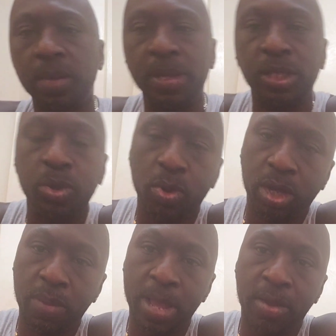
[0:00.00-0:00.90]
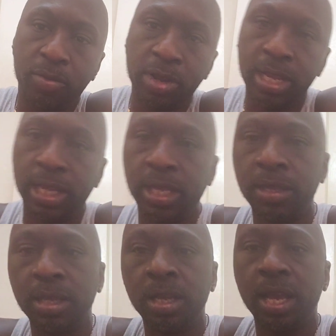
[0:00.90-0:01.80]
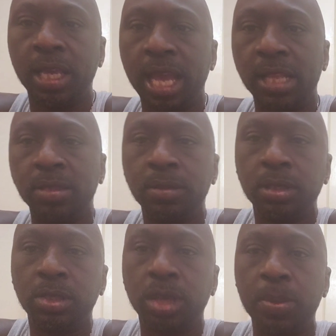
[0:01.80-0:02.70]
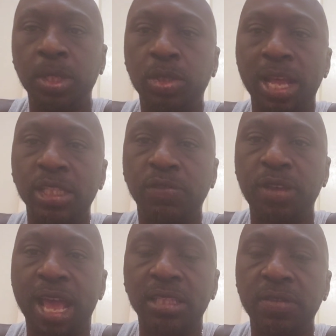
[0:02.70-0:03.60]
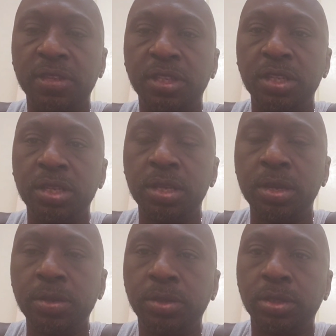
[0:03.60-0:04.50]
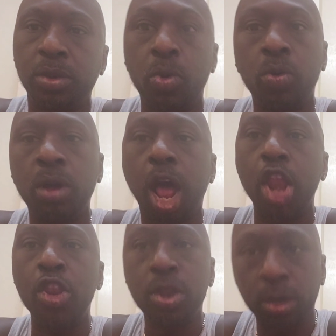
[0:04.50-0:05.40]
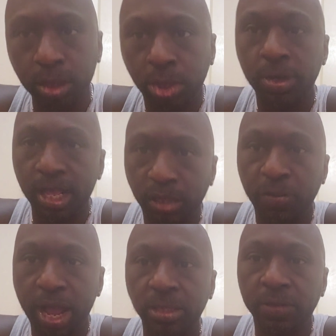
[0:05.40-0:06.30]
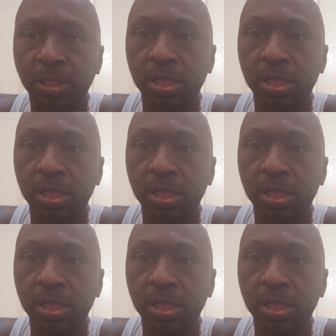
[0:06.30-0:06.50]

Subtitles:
to be talking about really, again, some of the transfer activity news or non-transfer activity